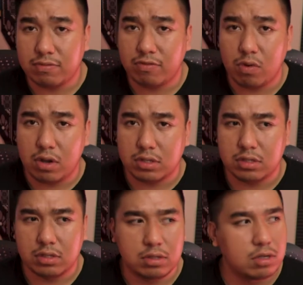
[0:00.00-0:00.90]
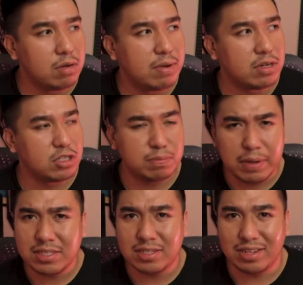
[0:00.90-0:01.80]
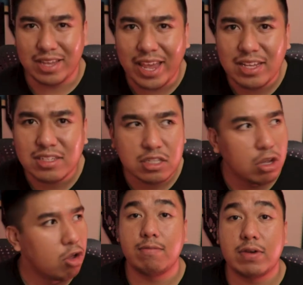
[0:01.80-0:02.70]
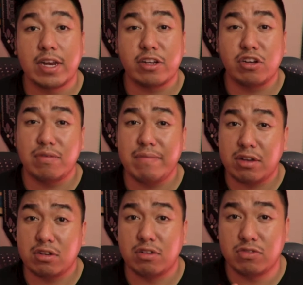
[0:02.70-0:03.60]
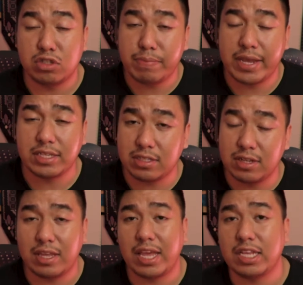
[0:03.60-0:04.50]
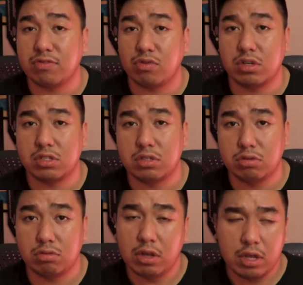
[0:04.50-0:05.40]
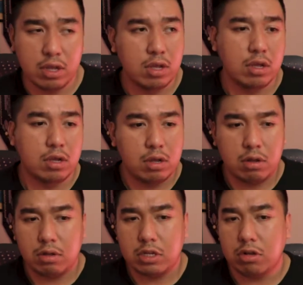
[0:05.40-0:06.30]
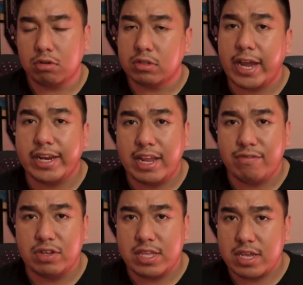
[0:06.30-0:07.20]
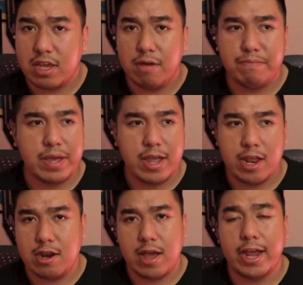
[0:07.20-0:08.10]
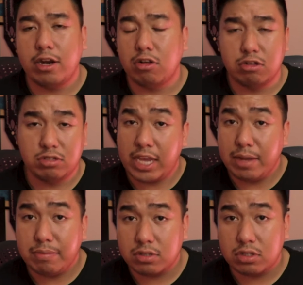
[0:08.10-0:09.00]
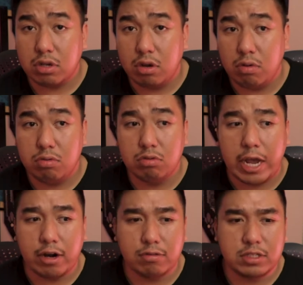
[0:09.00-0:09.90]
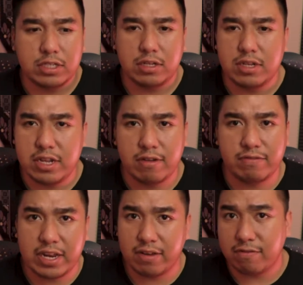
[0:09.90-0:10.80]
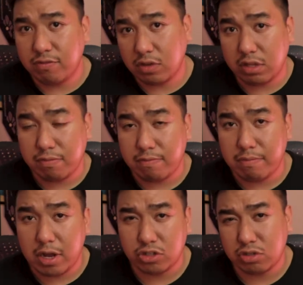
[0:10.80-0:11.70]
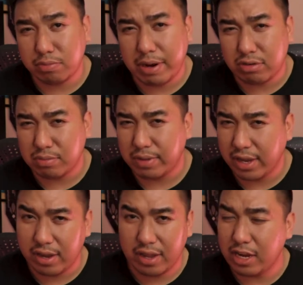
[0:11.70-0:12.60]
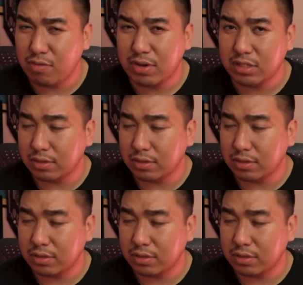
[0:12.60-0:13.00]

for us. Good amount of space in the case? We got a good amount of space in the case for us to you know, tidy everything up and hide all those cables. So I don't see the need of getting a fully modular power supply anyways